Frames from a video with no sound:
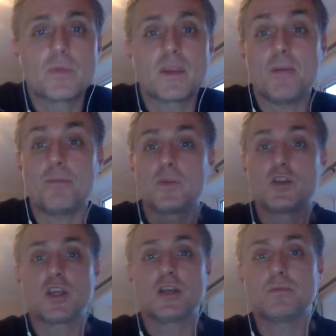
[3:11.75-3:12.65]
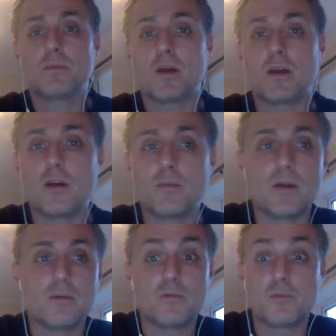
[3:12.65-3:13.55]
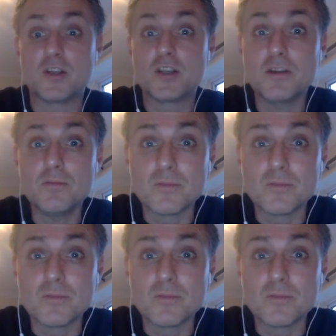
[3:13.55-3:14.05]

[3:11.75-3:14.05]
yeah, cheers. Speak to you soon.